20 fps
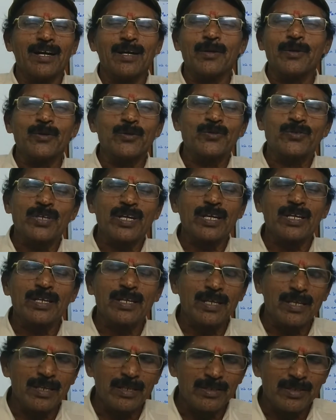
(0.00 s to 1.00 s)
You
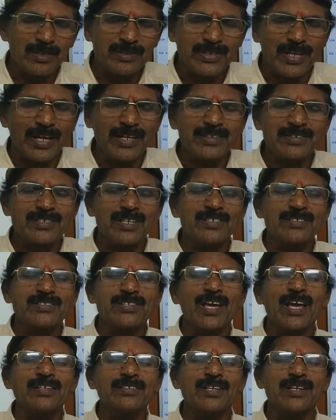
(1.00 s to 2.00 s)
see the saints and
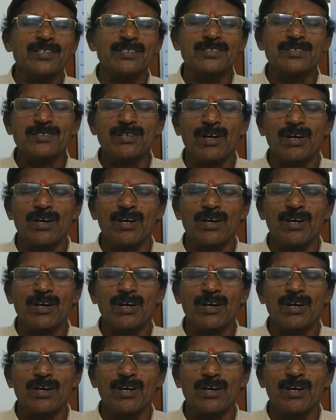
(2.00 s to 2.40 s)
sages,